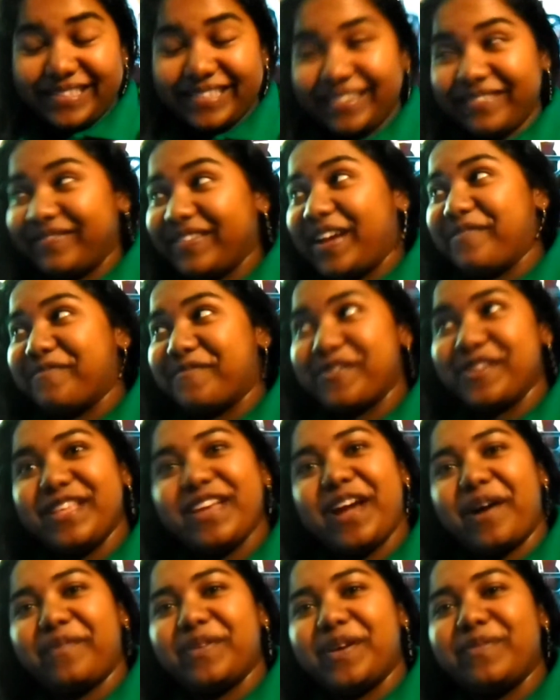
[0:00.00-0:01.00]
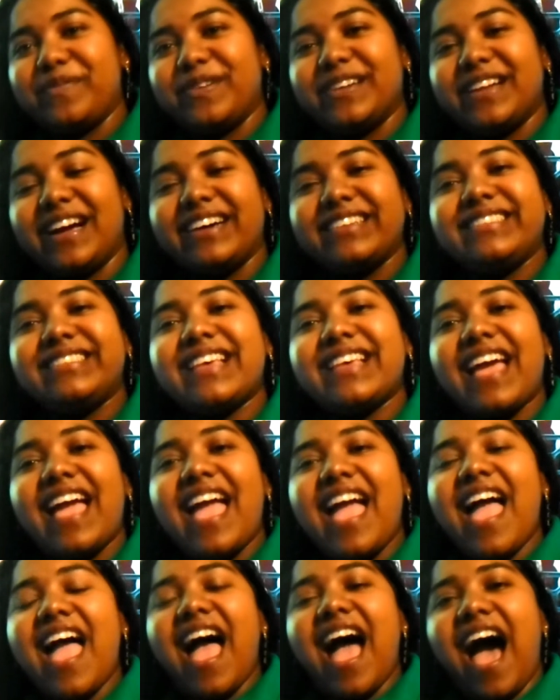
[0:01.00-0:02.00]
so I'm really happy about that.
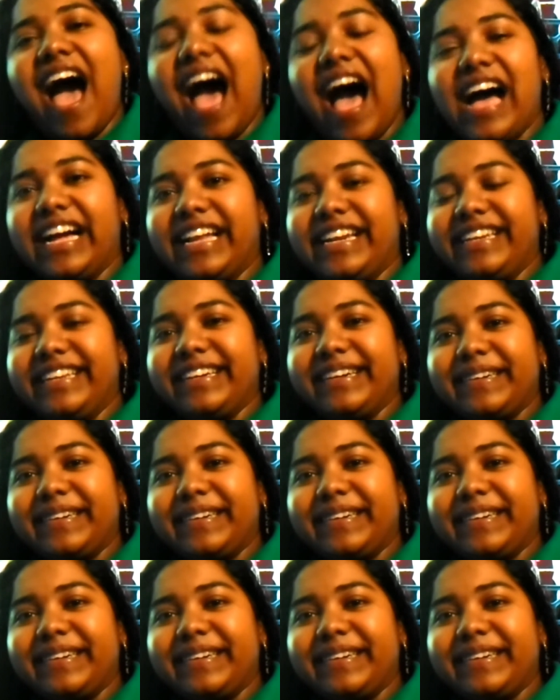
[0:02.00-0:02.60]
And